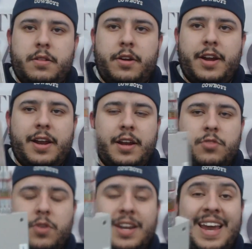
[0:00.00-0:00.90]

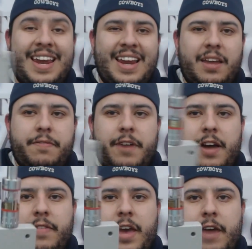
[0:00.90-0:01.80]

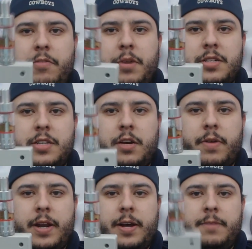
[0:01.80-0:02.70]
$29.95 they have them on sale
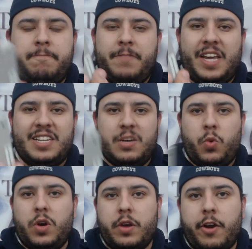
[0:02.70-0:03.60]
right now. Like I said,
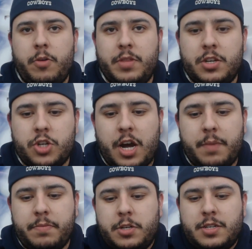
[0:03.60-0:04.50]
we don't carry them in the
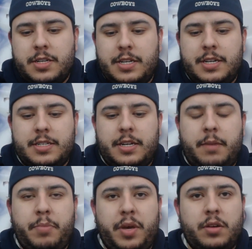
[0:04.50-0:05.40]
shop just because it doesn't
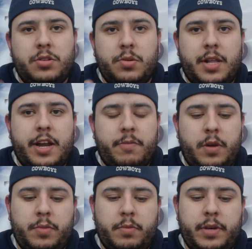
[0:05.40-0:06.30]
appeal to a lot of
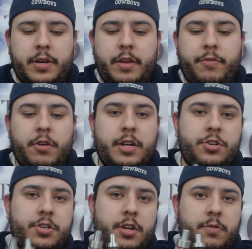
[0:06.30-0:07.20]
people, but if you're
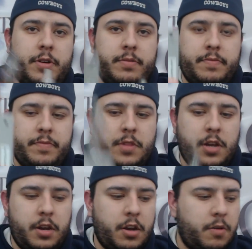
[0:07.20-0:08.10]
interested in one,
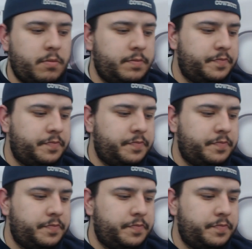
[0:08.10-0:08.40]
there you go.